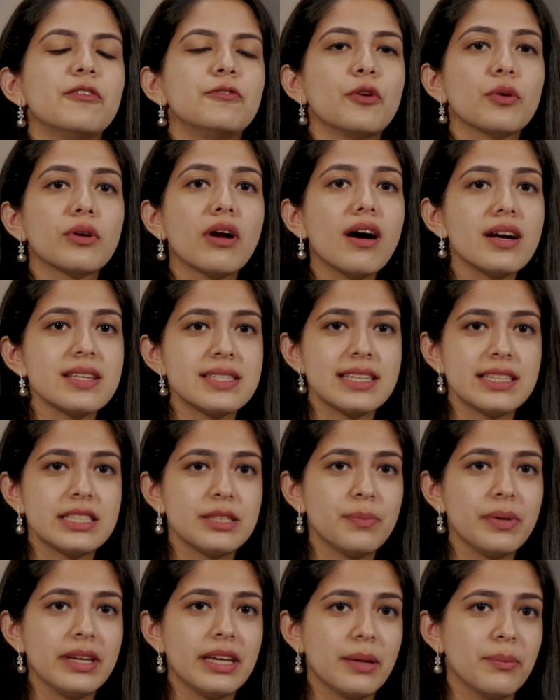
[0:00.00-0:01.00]
forecasted
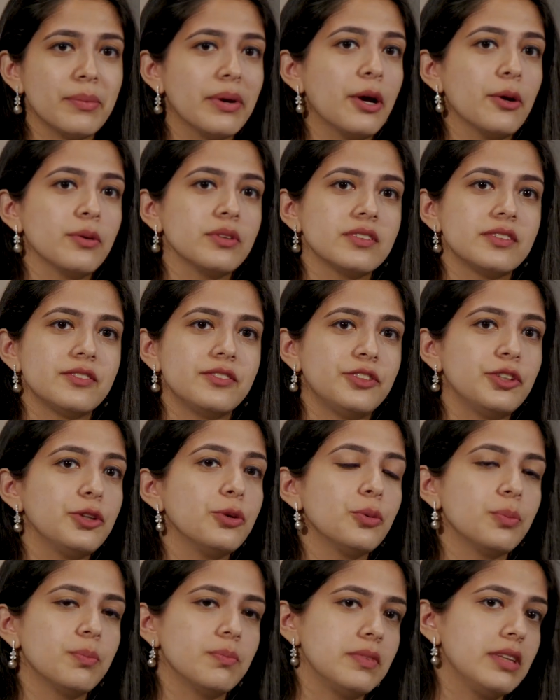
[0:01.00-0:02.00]
to be about
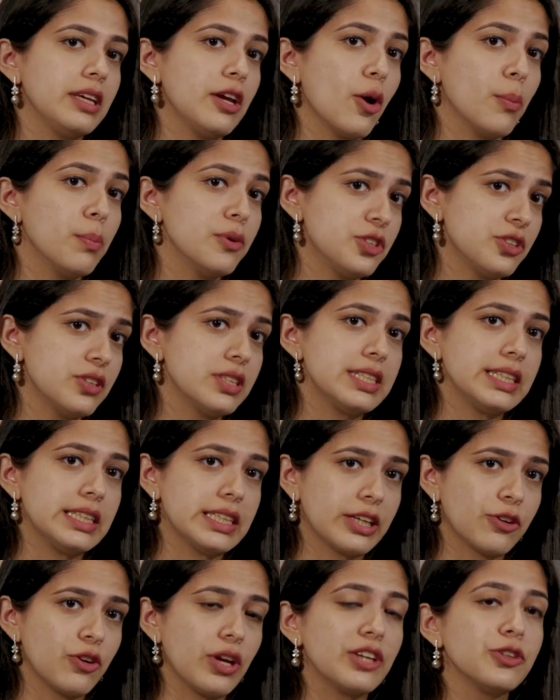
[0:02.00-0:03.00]
the opportunity
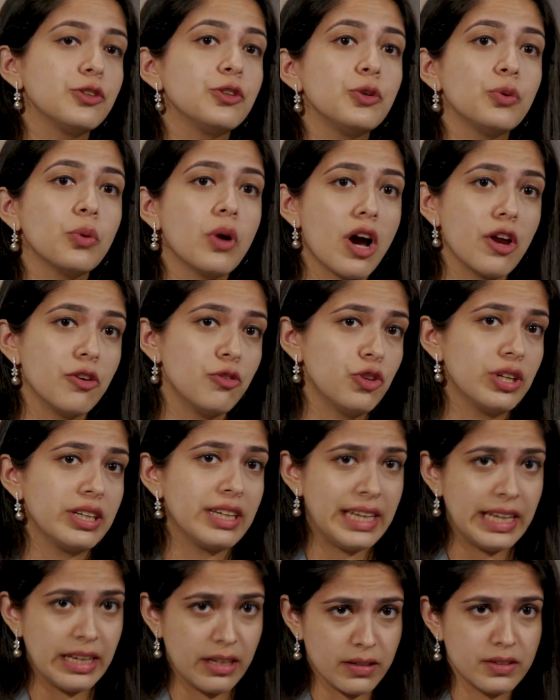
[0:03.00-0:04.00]
to create 200
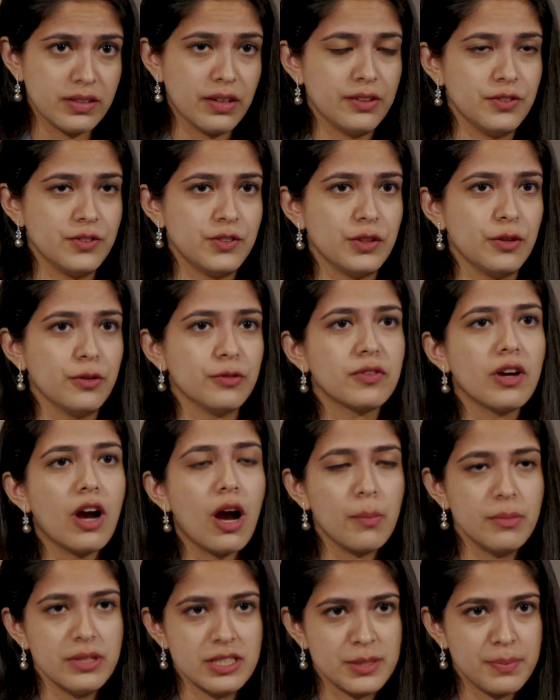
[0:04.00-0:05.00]
gigatons of
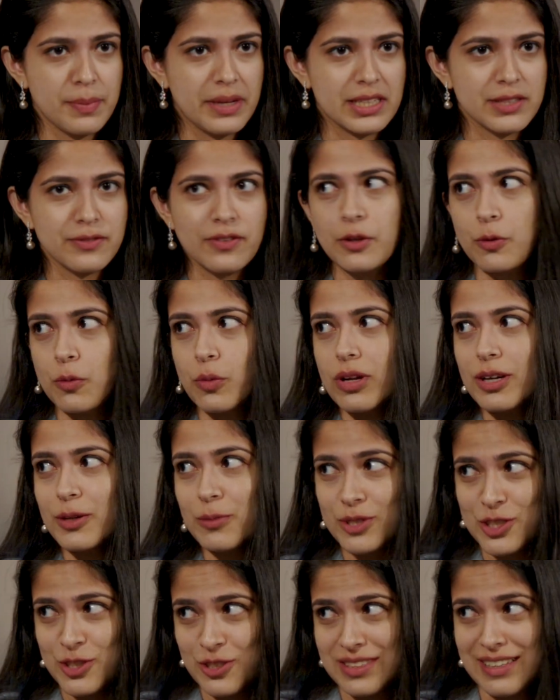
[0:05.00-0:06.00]
carbon space for the
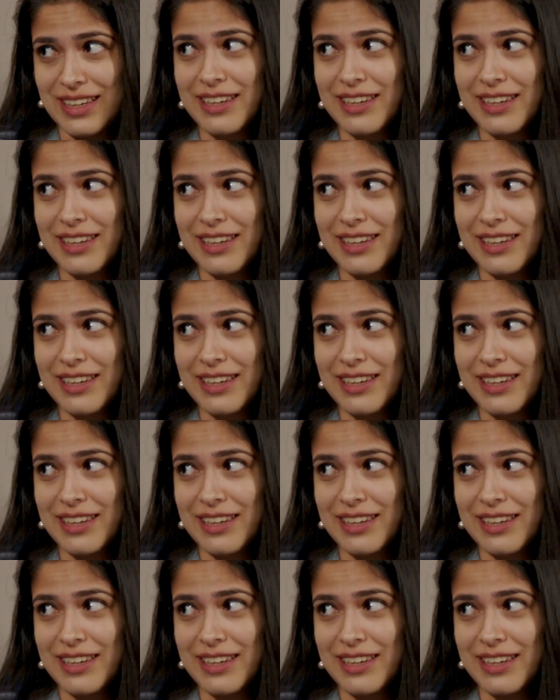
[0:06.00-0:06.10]
world, which is